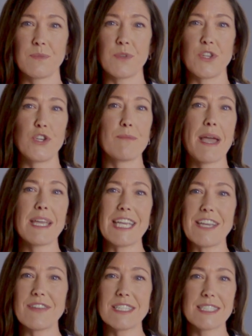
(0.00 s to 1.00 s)
You may
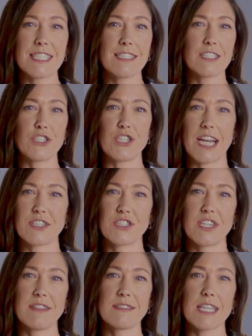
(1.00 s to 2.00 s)
even see
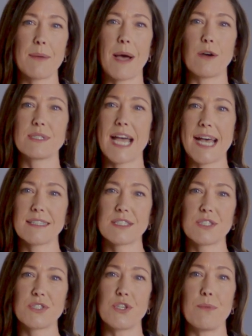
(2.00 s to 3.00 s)
suggestions about
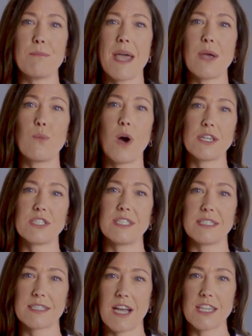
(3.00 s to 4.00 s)
tests you may want to
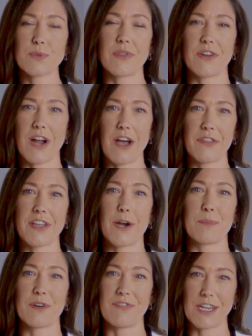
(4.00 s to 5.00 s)
discuss with your healthcare
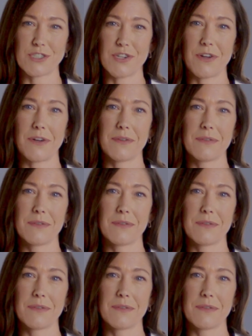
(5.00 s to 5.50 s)
professional.